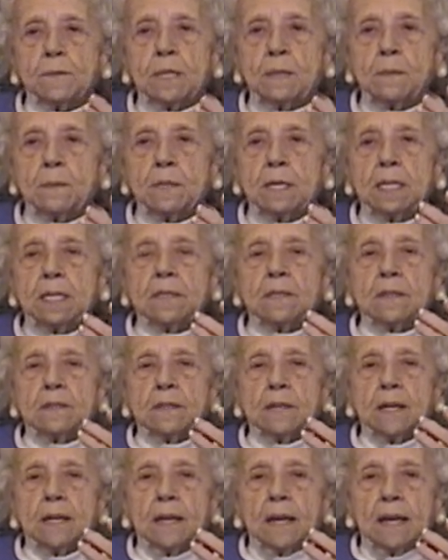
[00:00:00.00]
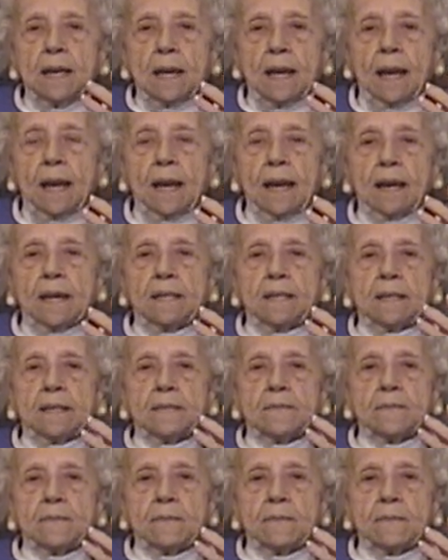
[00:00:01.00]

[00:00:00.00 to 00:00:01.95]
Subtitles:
We were here, and